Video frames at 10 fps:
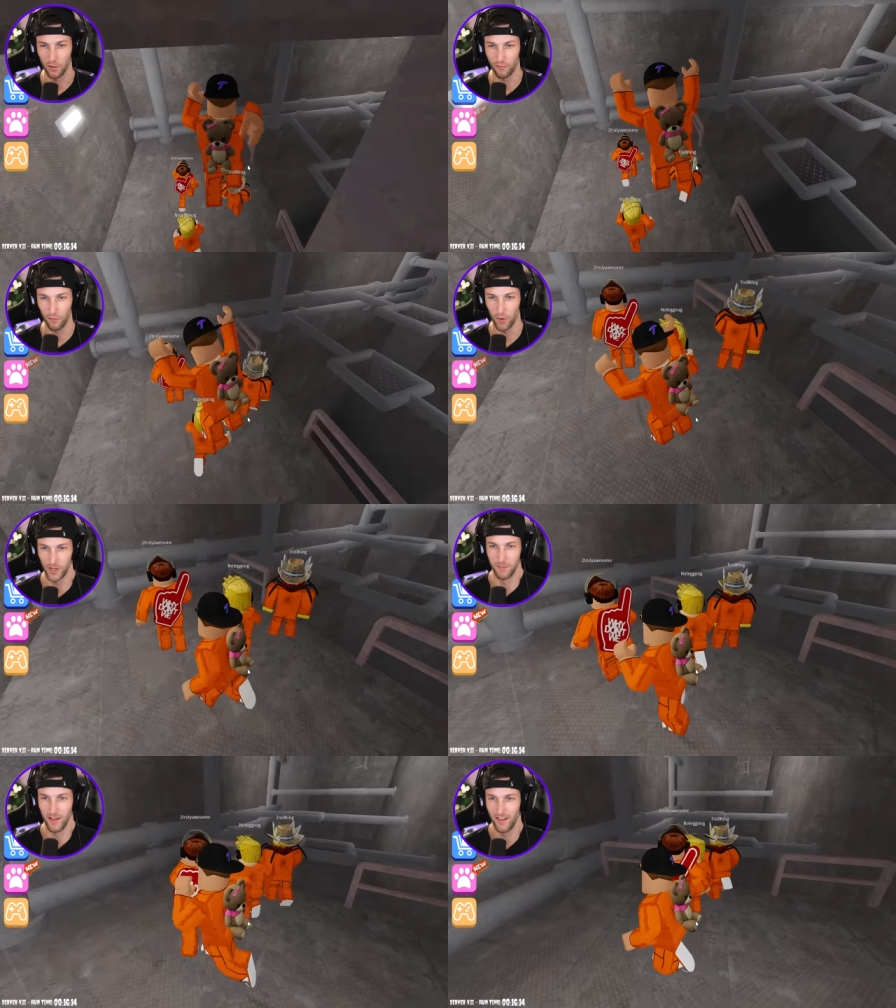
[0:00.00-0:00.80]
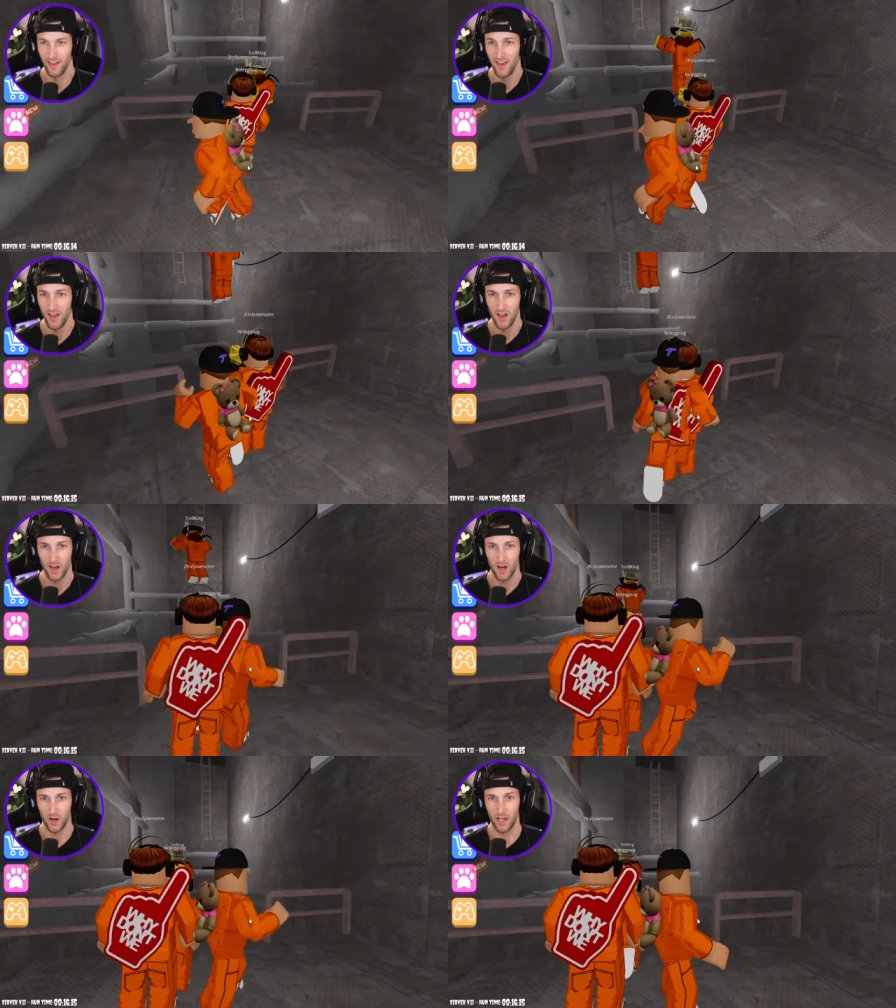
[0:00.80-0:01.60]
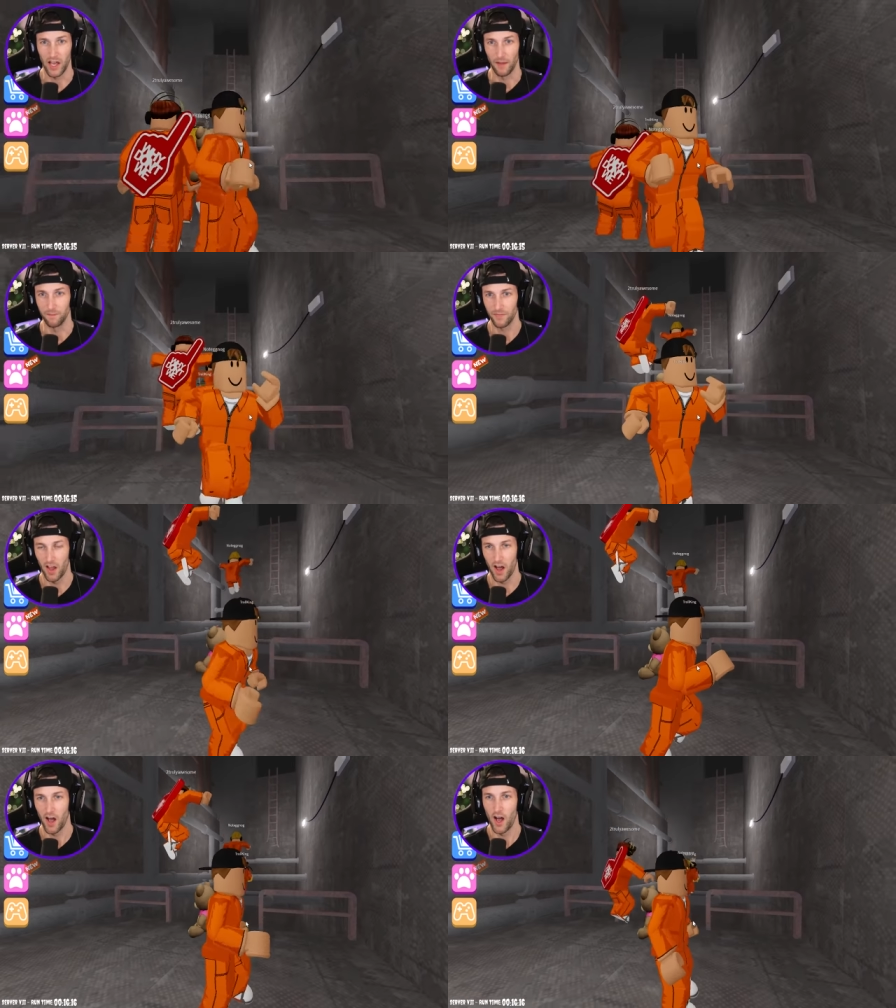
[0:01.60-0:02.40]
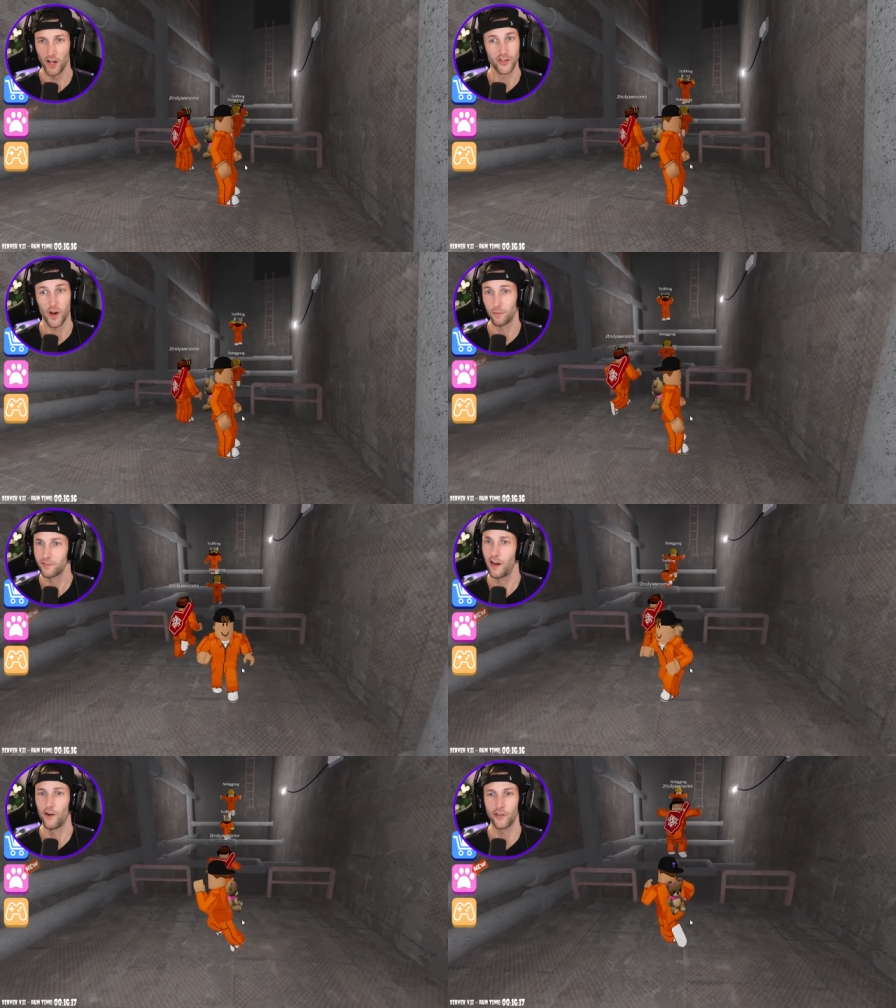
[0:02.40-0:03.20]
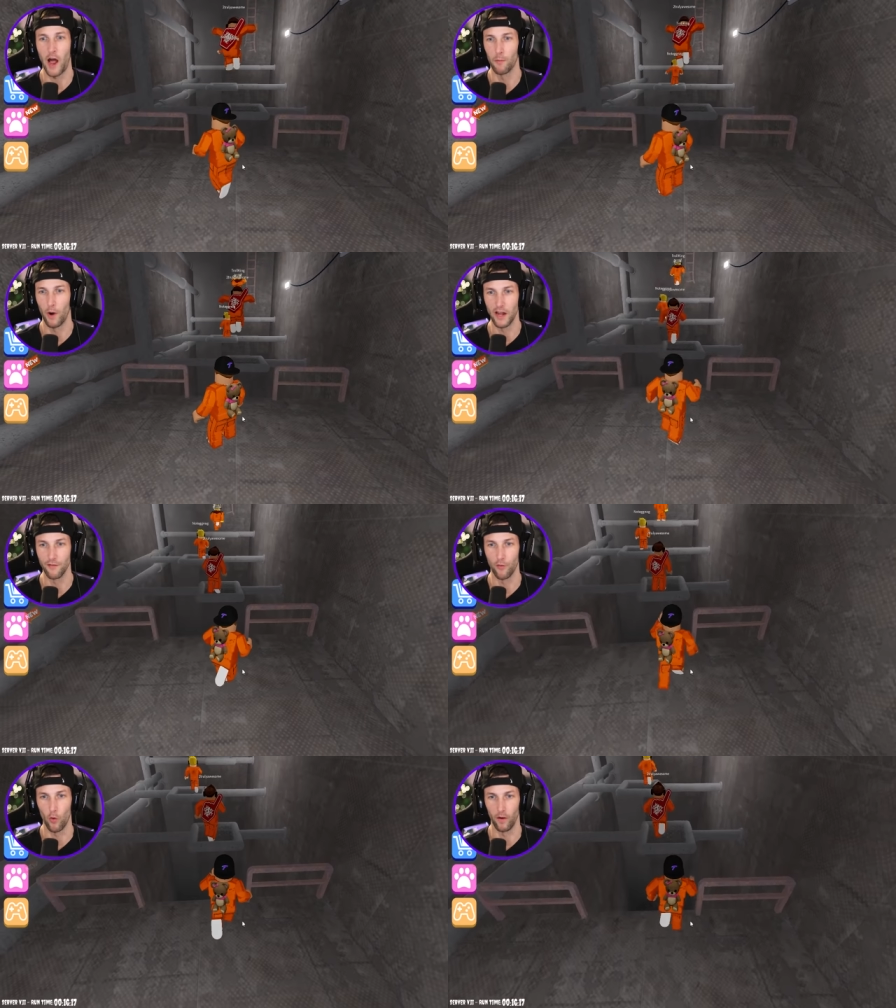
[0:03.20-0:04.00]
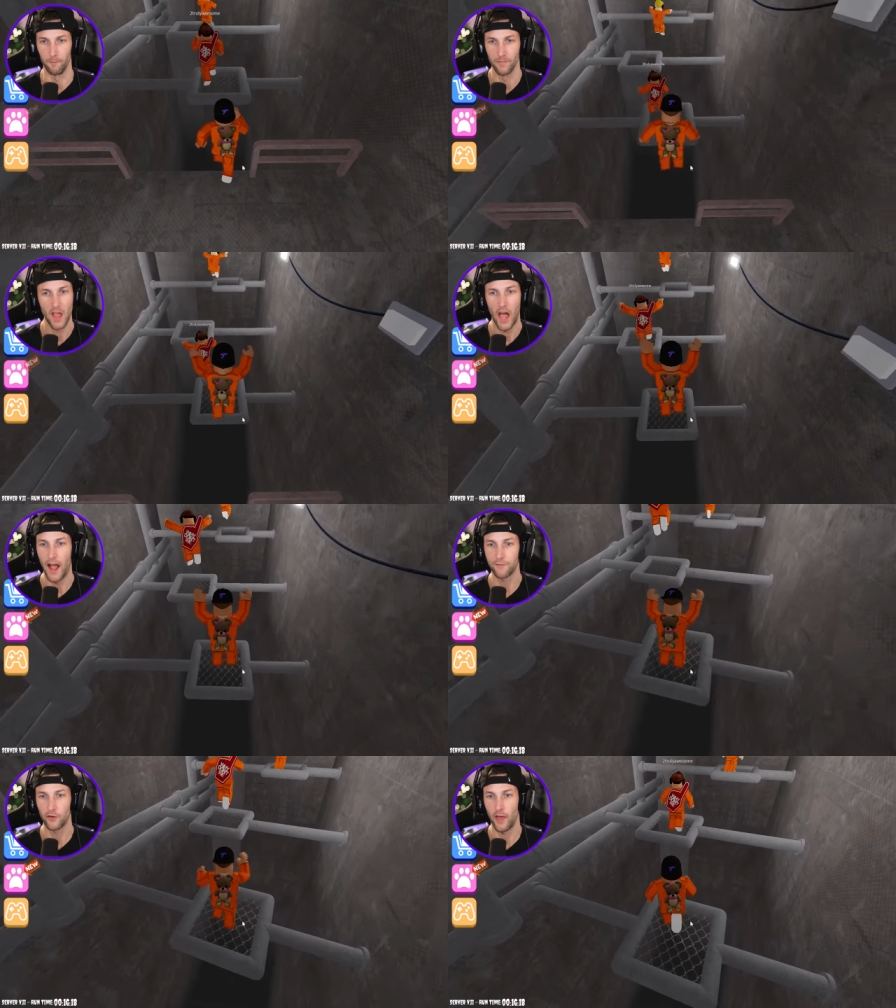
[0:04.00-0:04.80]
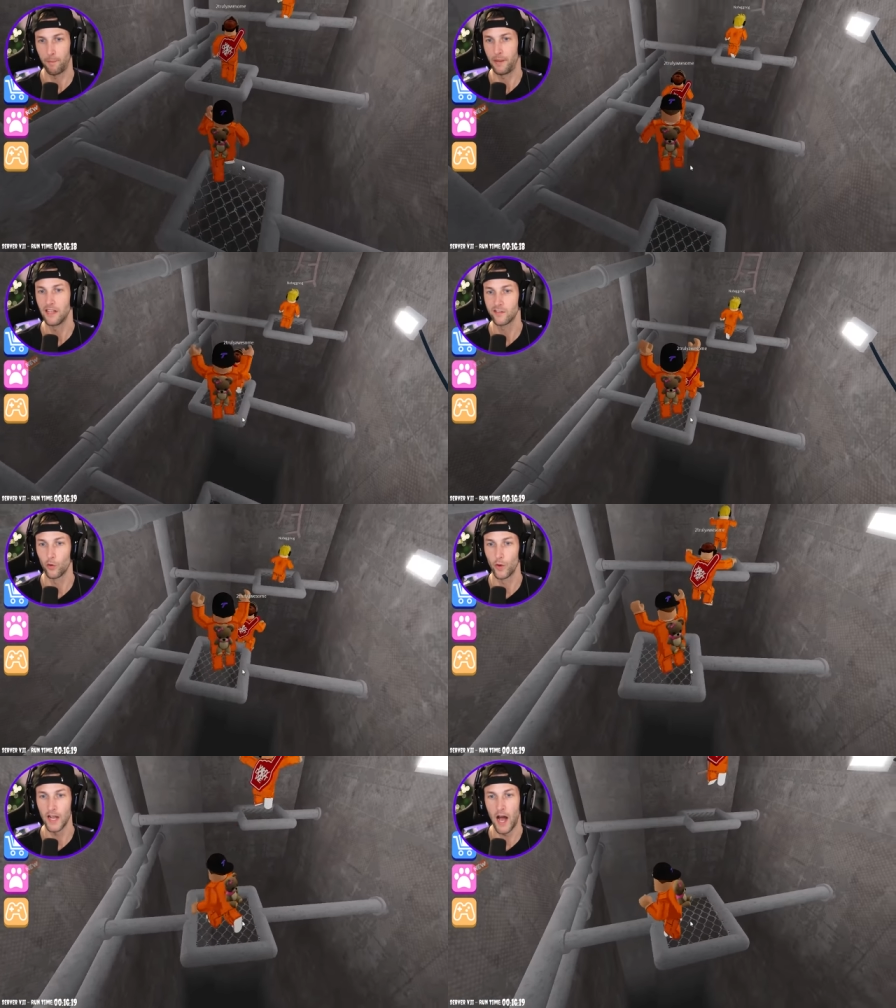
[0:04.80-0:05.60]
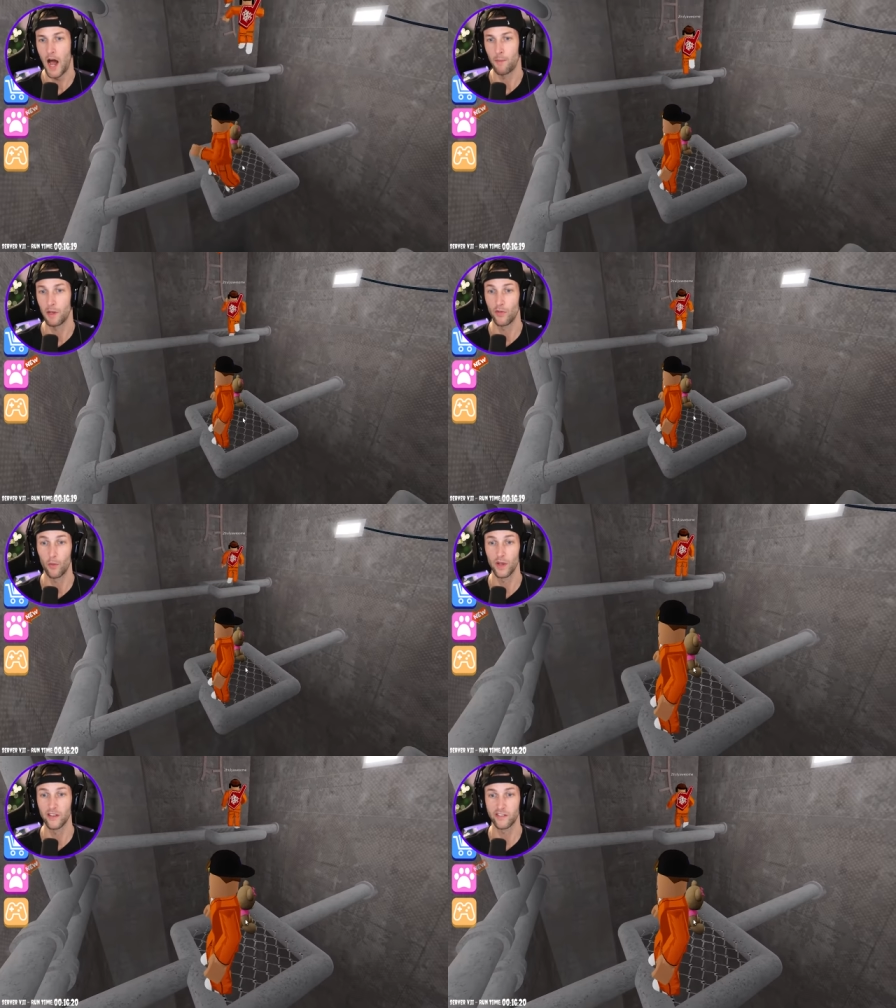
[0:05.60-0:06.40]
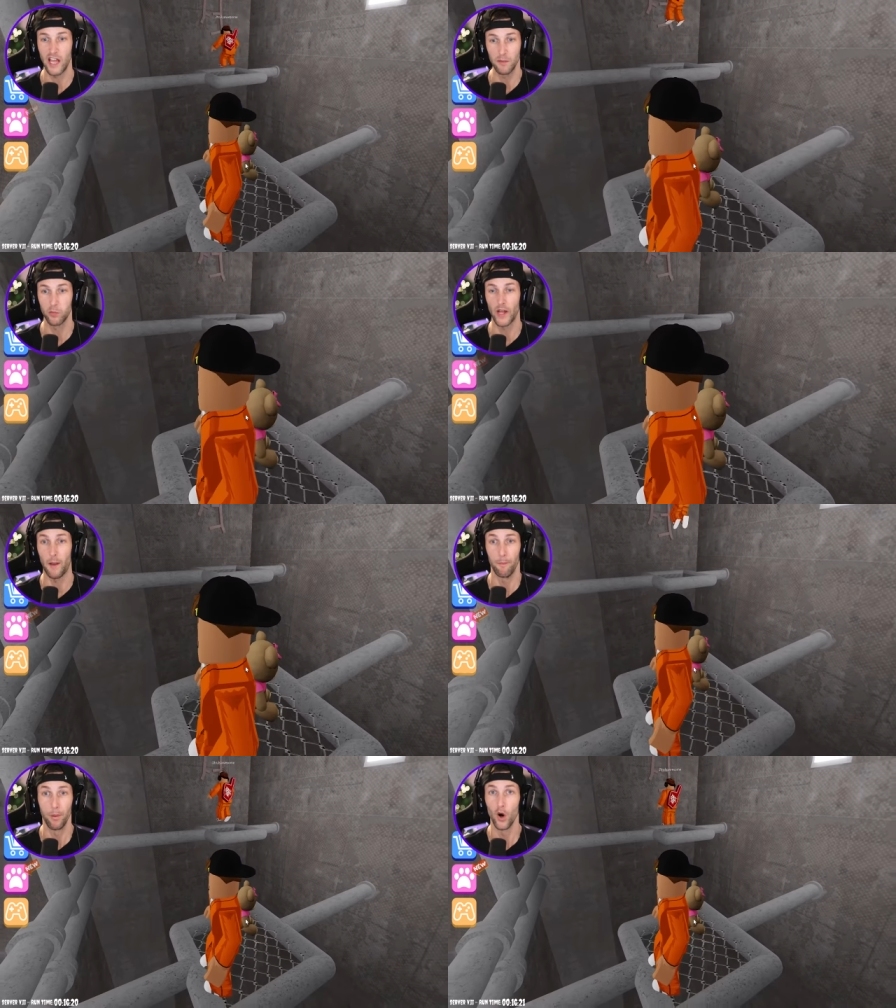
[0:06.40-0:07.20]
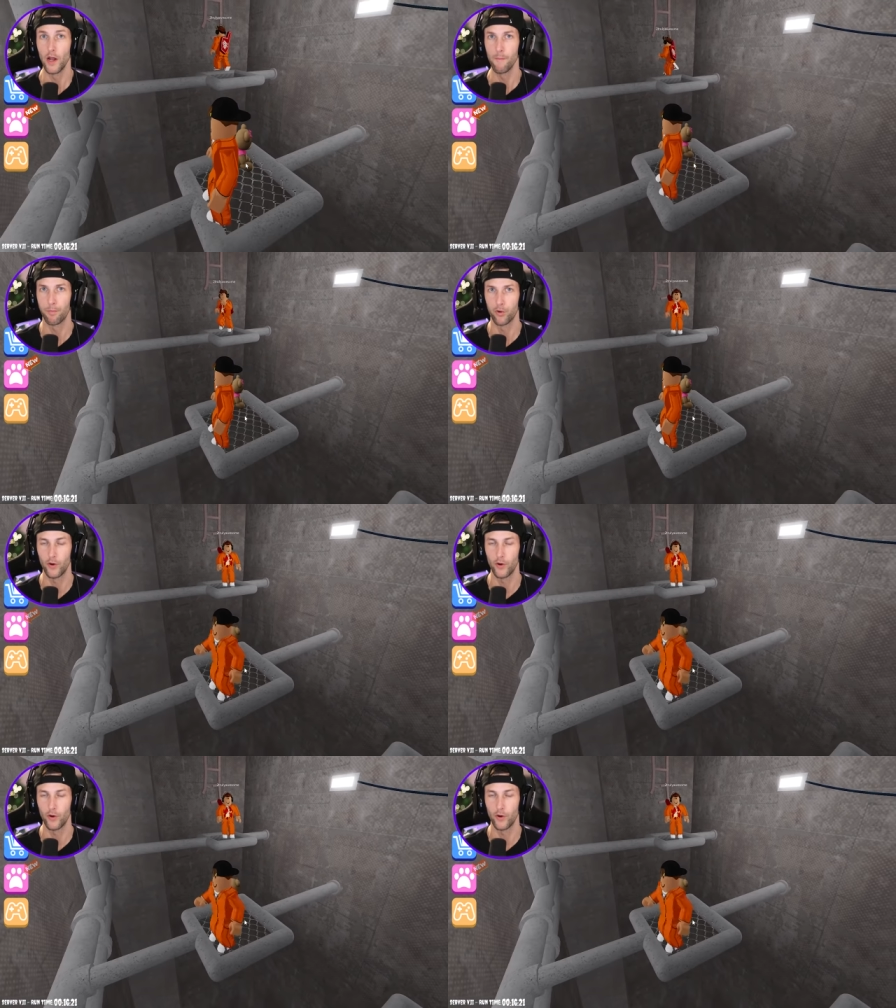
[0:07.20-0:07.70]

uniform? Okay, uh, jump scares, I'm ready for them. After that pizzeria obby that we escaped, we got put in